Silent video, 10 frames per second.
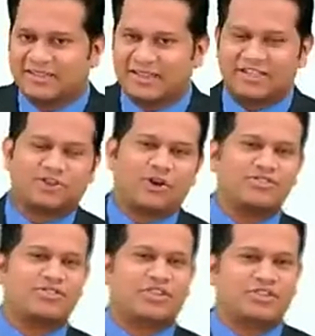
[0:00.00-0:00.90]
that is
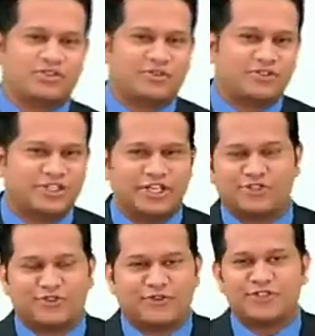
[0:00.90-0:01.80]
concentration of
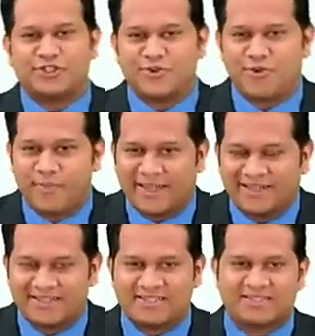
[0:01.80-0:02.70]
CH2FCO
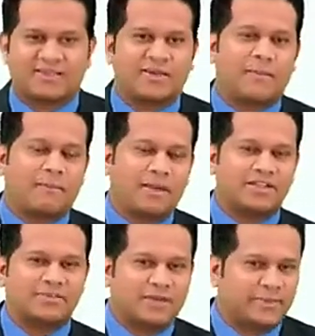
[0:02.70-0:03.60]
minus
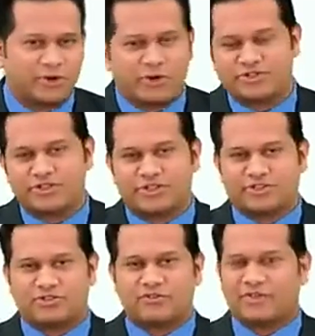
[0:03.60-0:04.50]
multiplied by
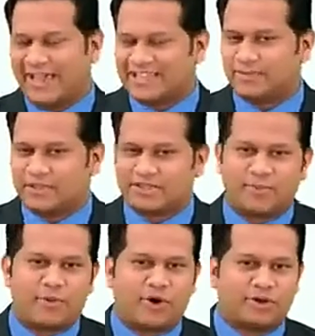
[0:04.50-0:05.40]
concentration of H plus
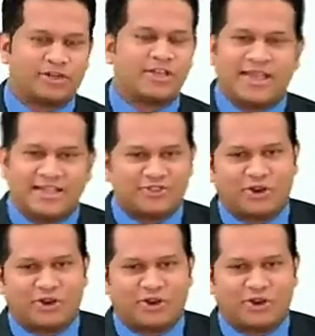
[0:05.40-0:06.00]
upon its